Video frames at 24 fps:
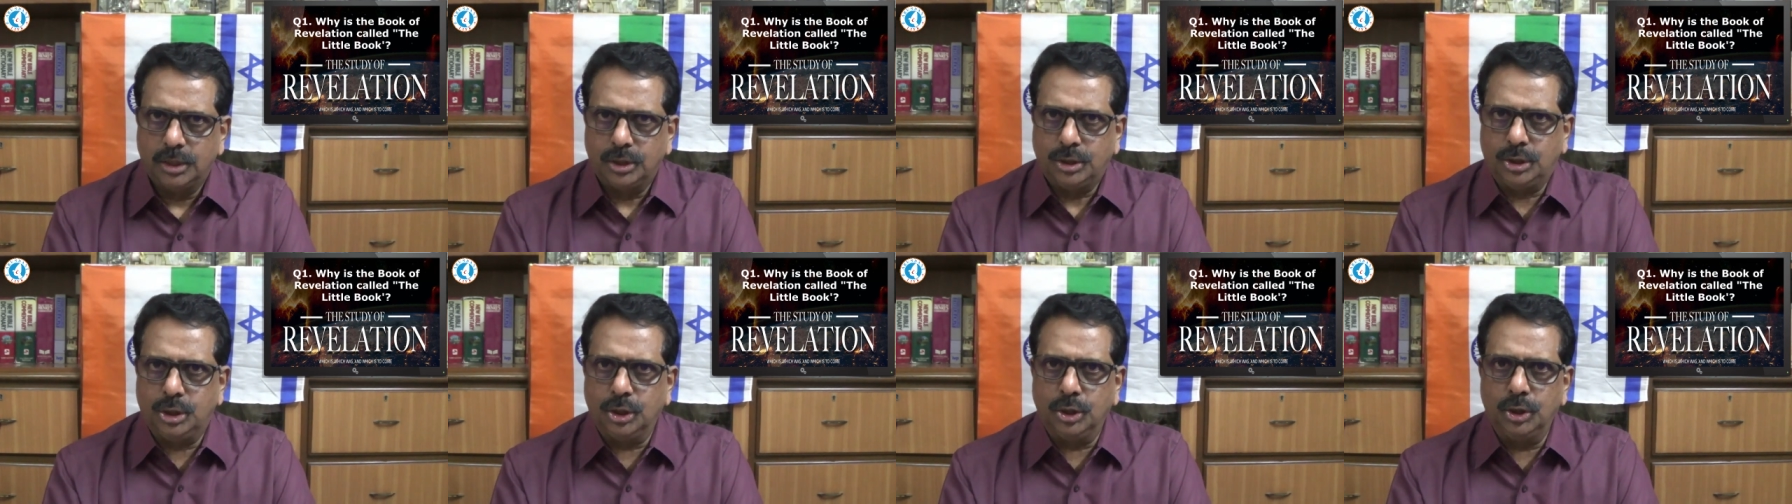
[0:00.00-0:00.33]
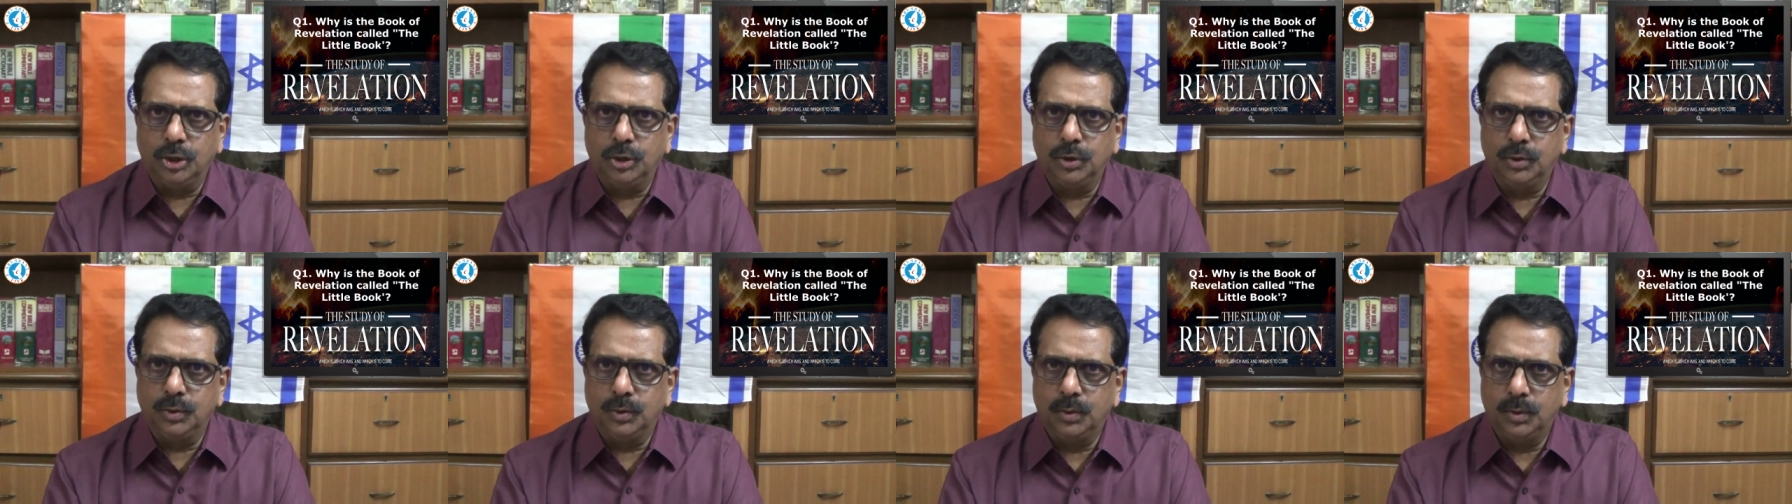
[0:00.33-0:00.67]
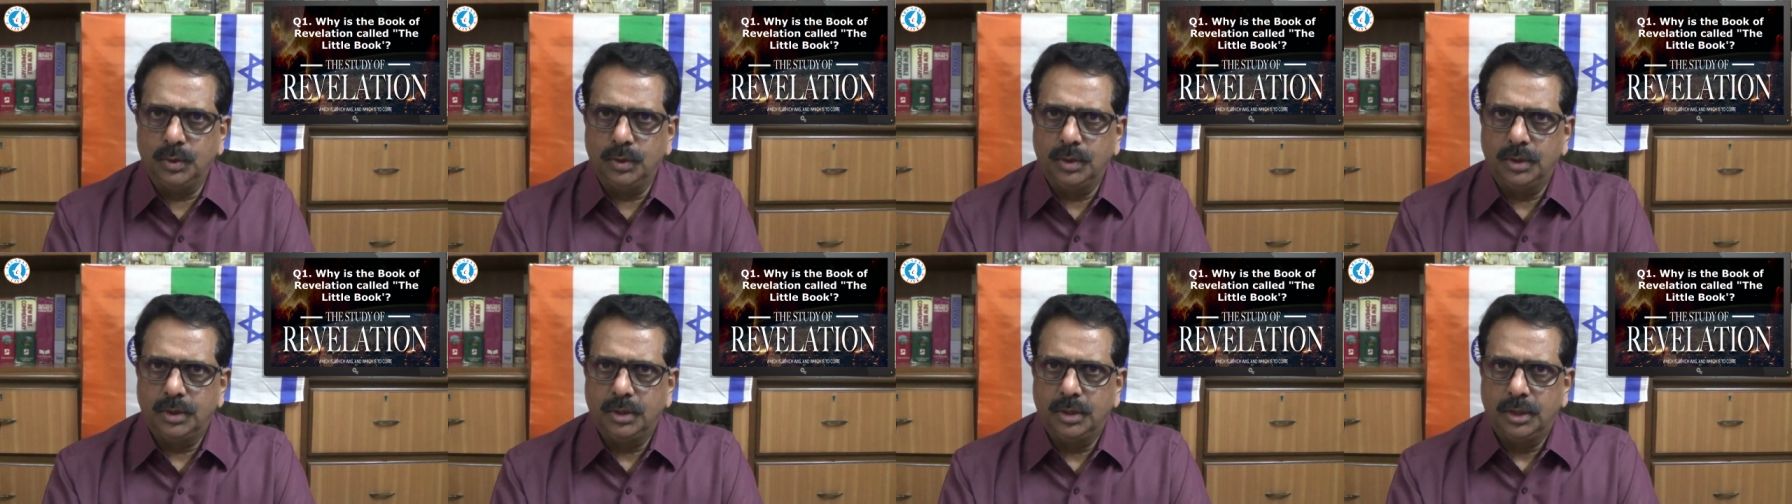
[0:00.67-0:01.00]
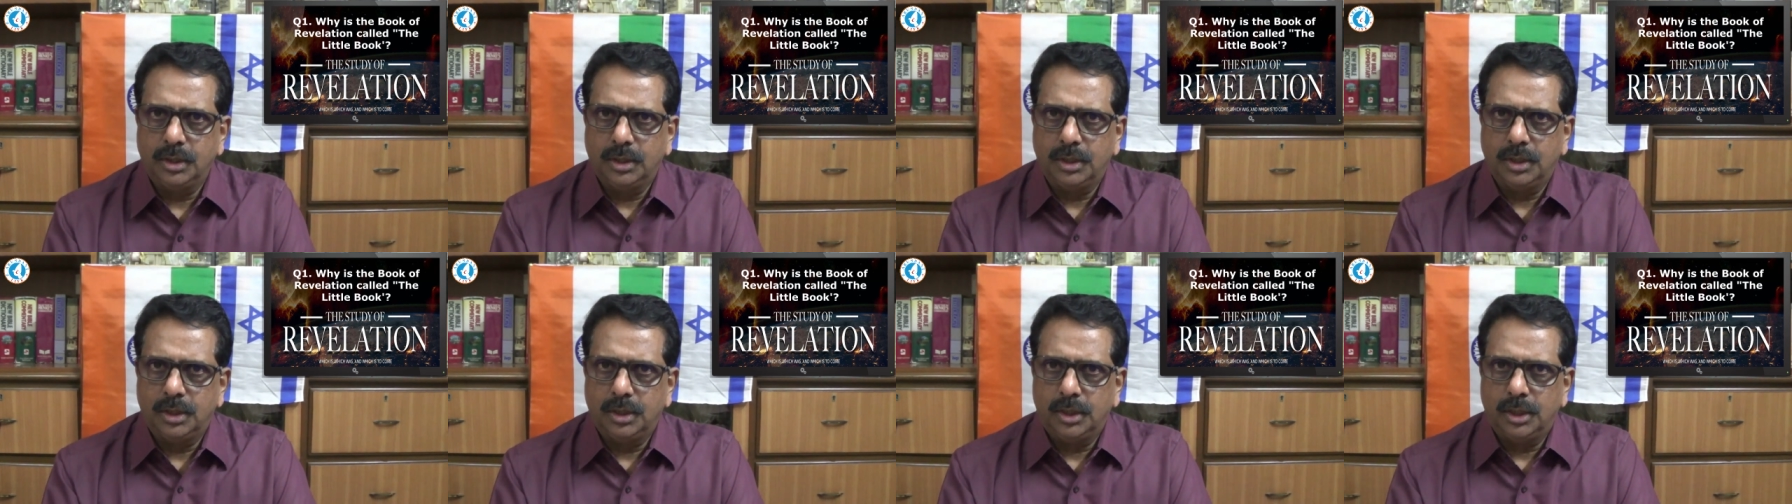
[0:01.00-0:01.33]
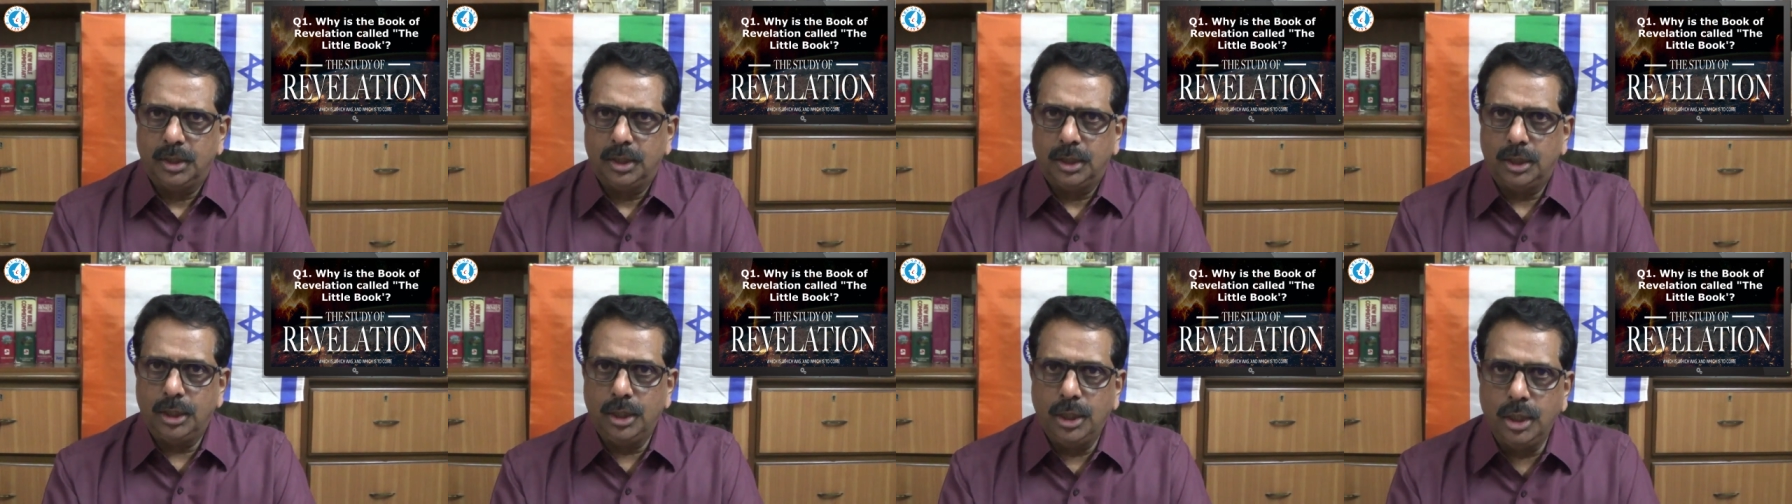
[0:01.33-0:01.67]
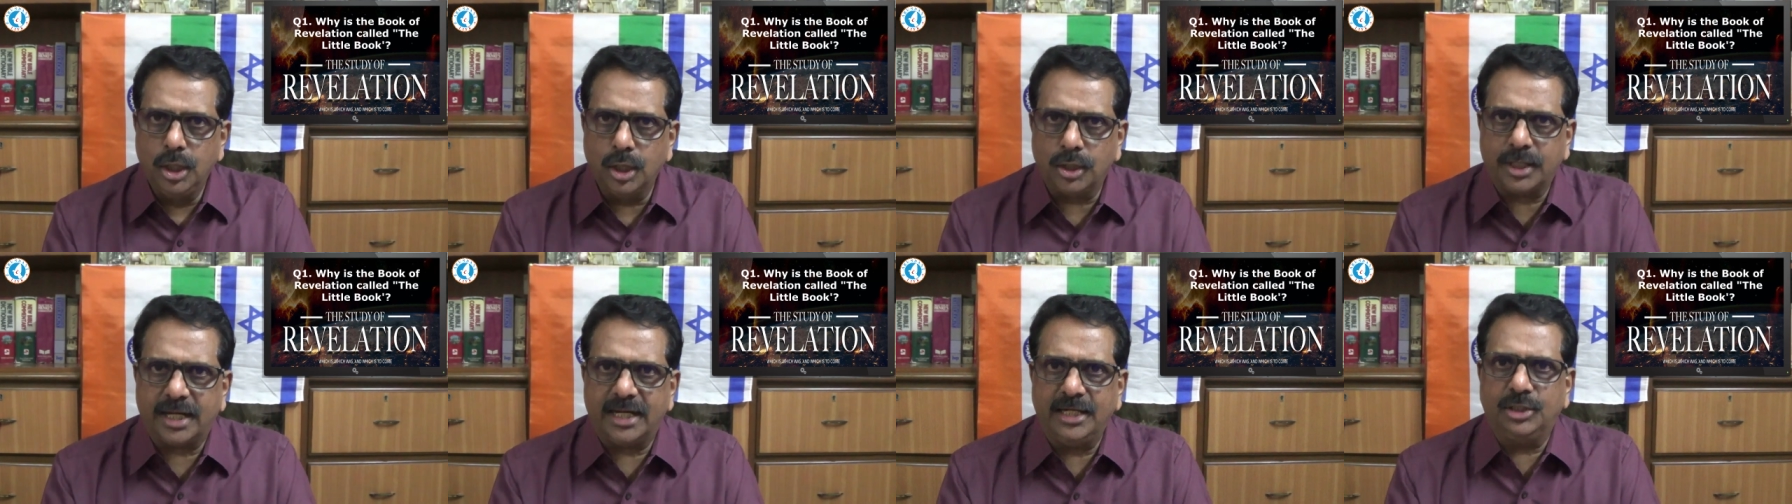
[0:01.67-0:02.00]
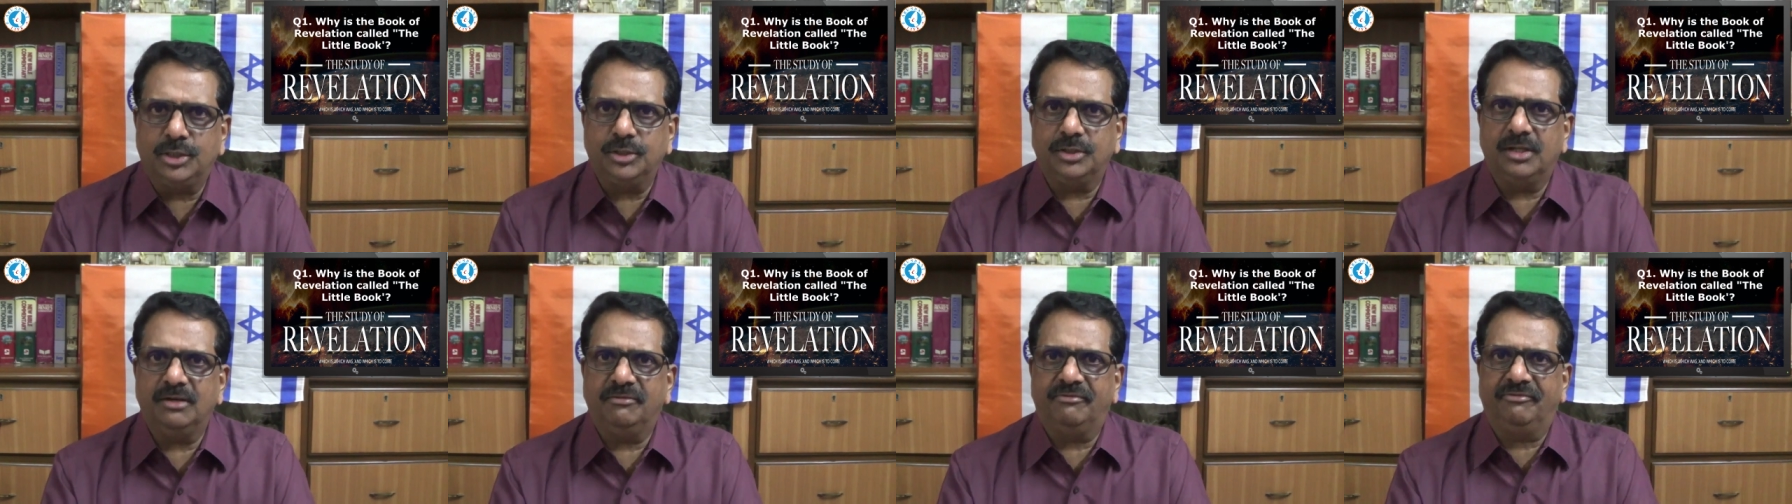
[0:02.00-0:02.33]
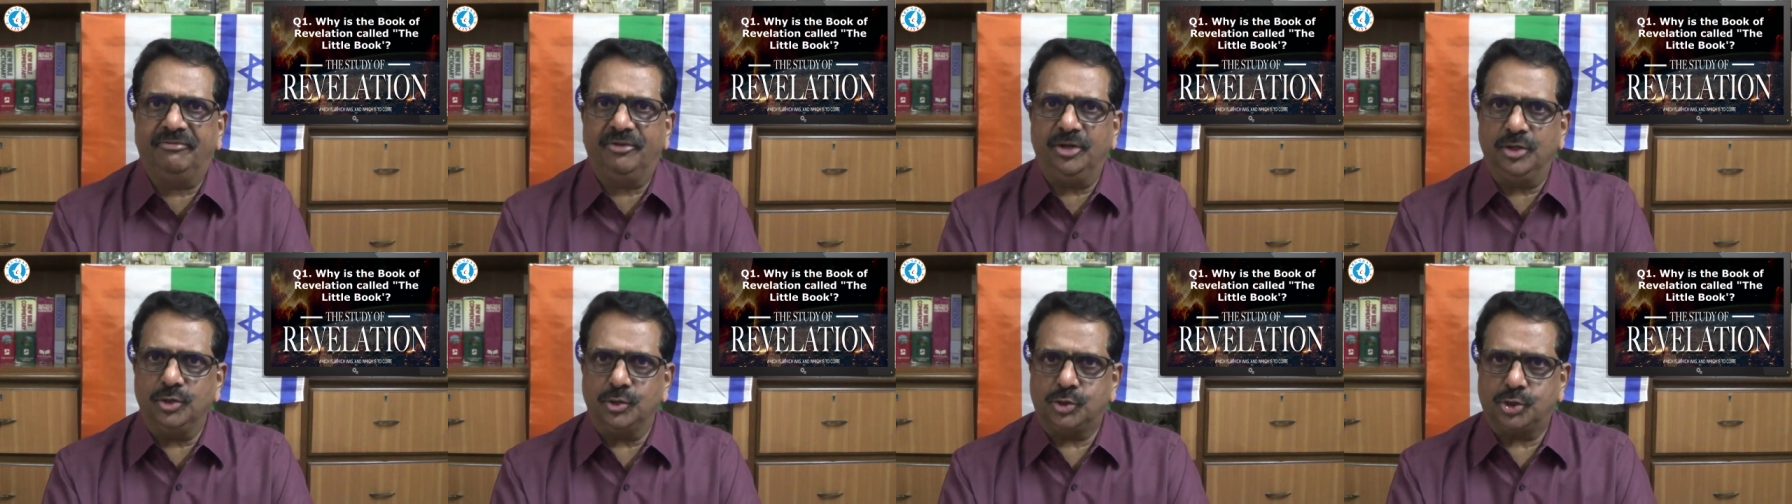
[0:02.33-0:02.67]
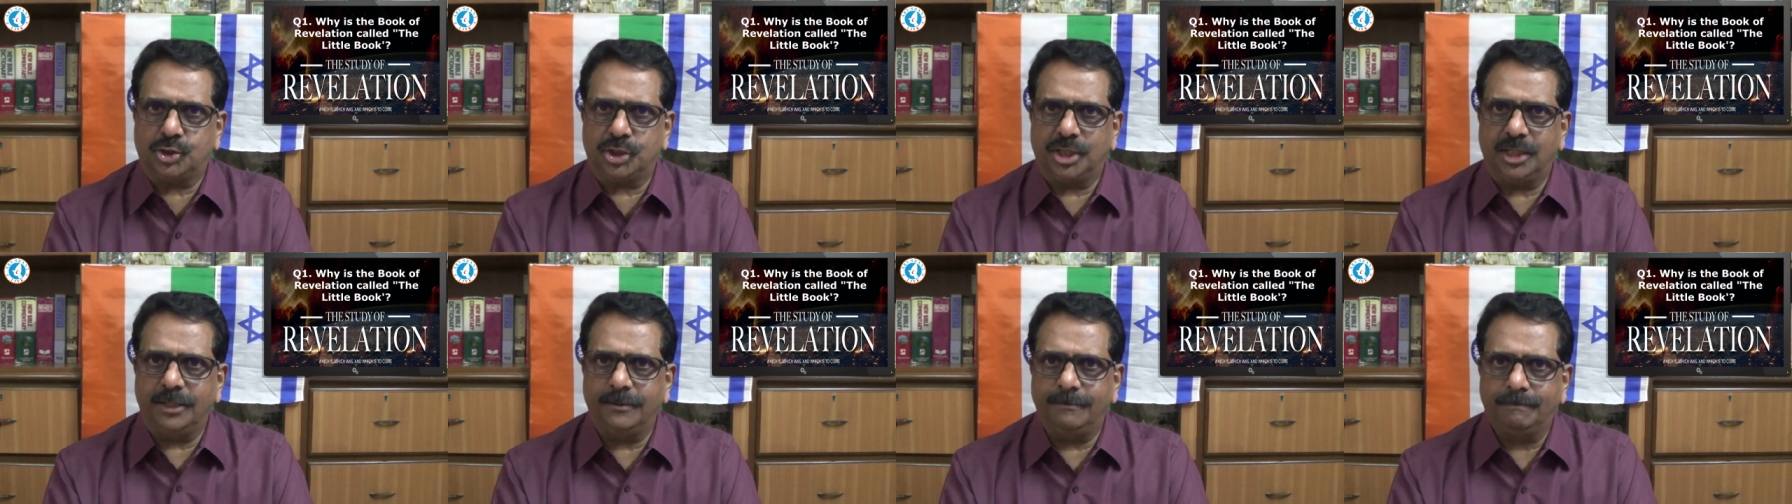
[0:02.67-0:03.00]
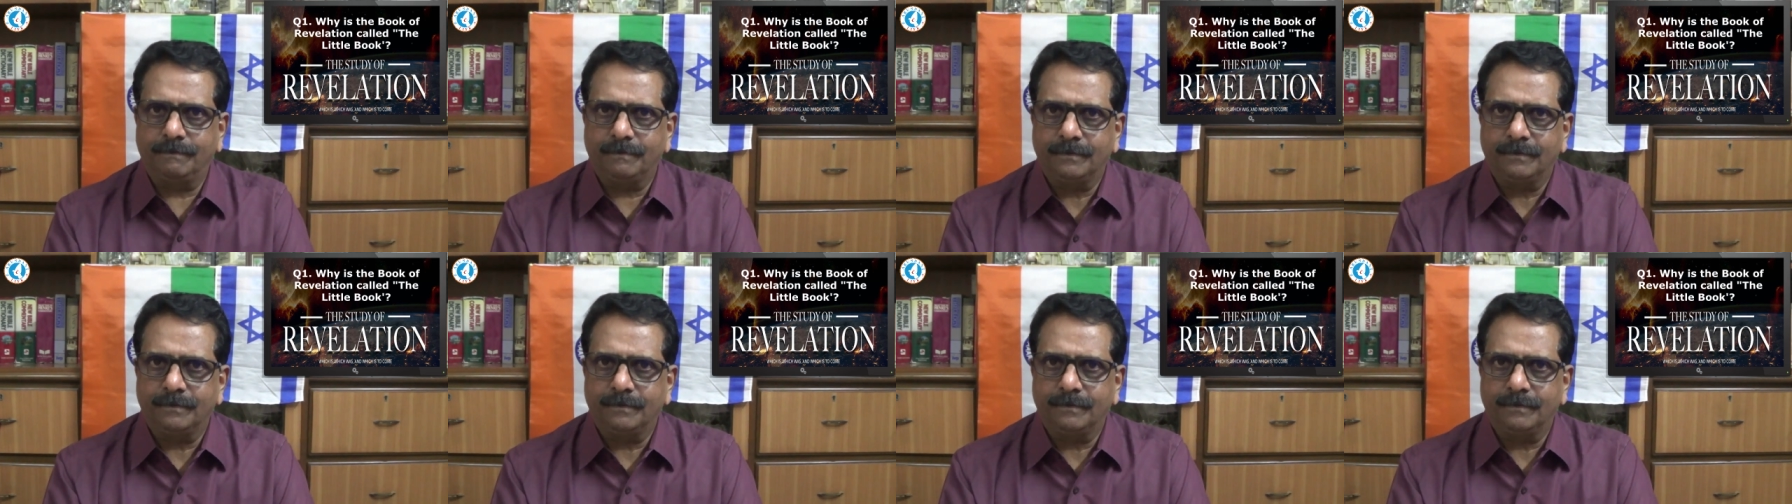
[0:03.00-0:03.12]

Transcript: to look into the future